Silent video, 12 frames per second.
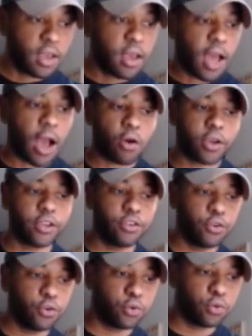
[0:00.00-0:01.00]
How can
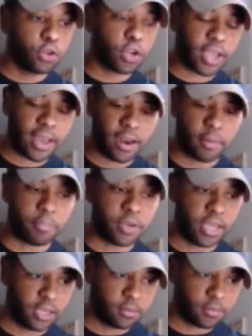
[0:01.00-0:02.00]
you look at
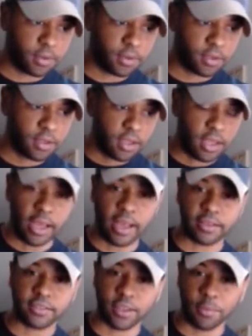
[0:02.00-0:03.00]
Khabib
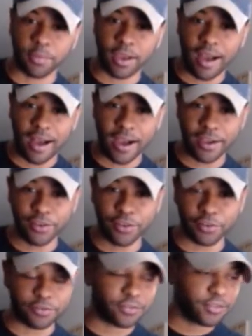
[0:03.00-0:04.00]
as some kind
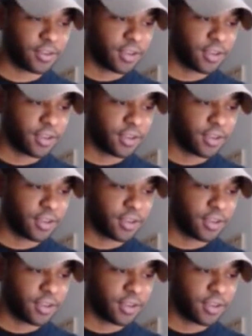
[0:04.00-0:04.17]
of...